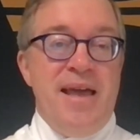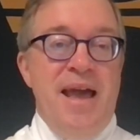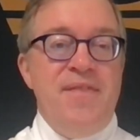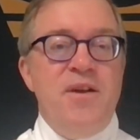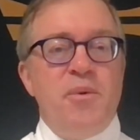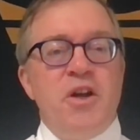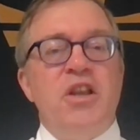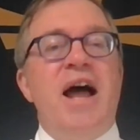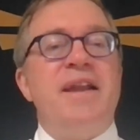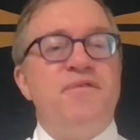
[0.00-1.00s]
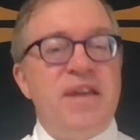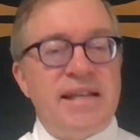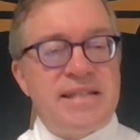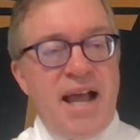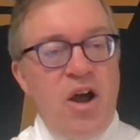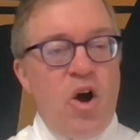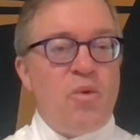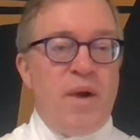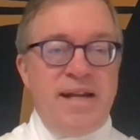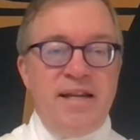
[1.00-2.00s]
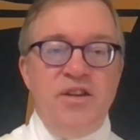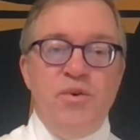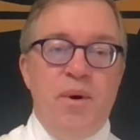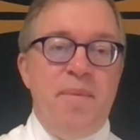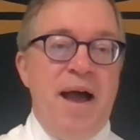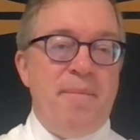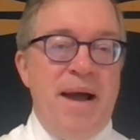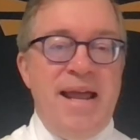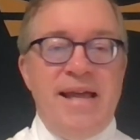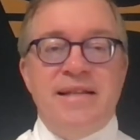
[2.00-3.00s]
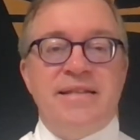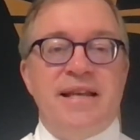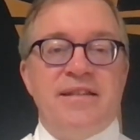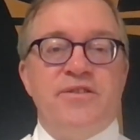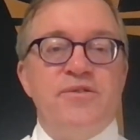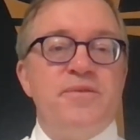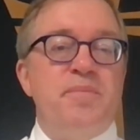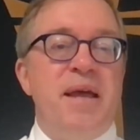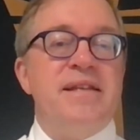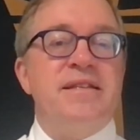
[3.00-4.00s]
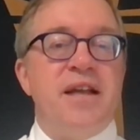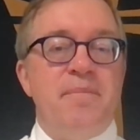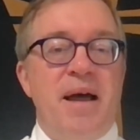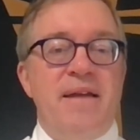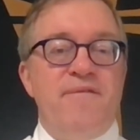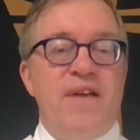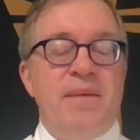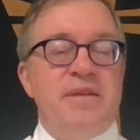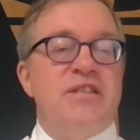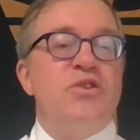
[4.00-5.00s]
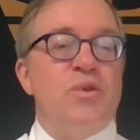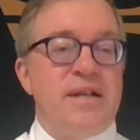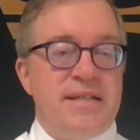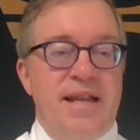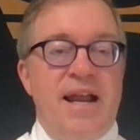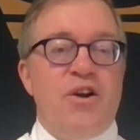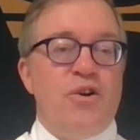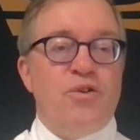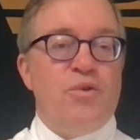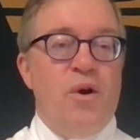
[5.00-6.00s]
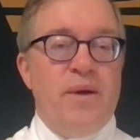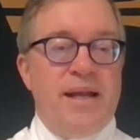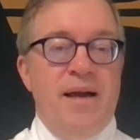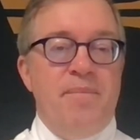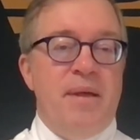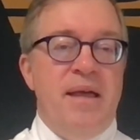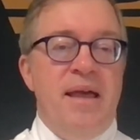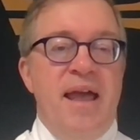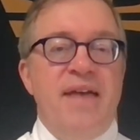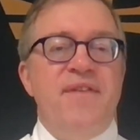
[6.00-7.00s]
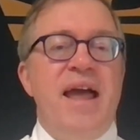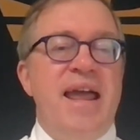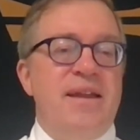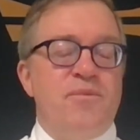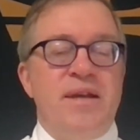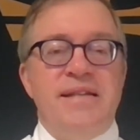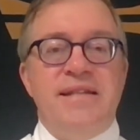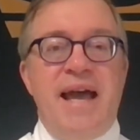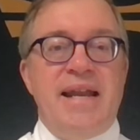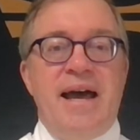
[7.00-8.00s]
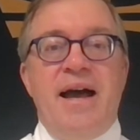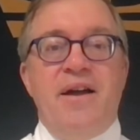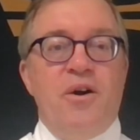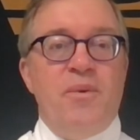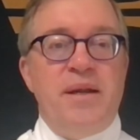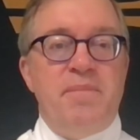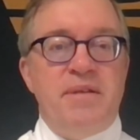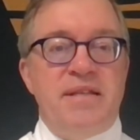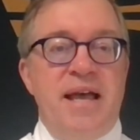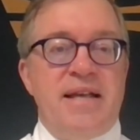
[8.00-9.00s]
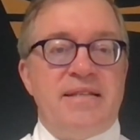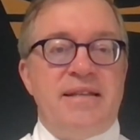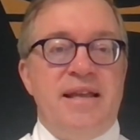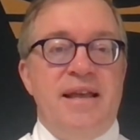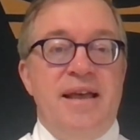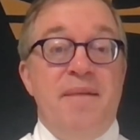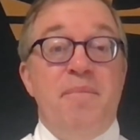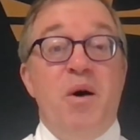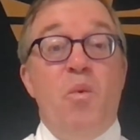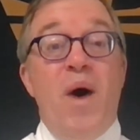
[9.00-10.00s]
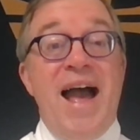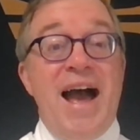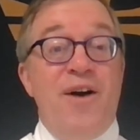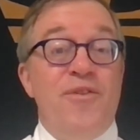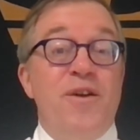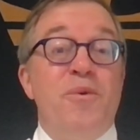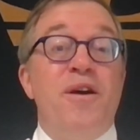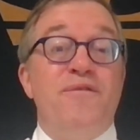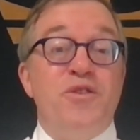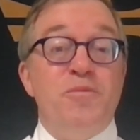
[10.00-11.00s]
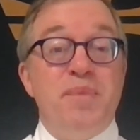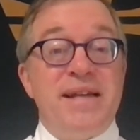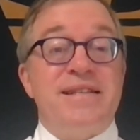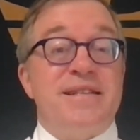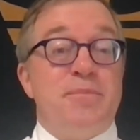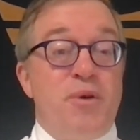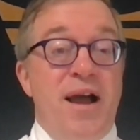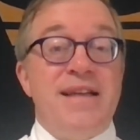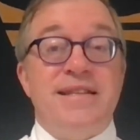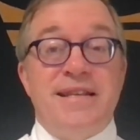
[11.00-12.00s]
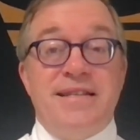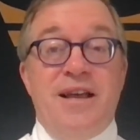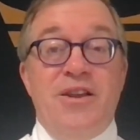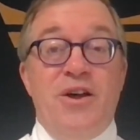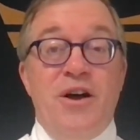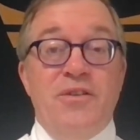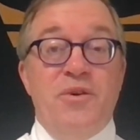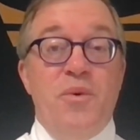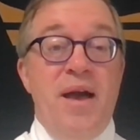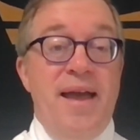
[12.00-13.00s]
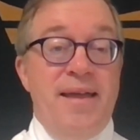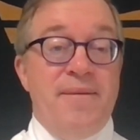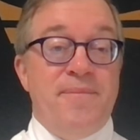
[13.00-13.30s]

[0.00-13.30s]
And there were a lot of things I already knew about my ancestors based on my family stories that I heard growing up and the handwritten data I already possessed. But wow, there were a few big surprises along the way.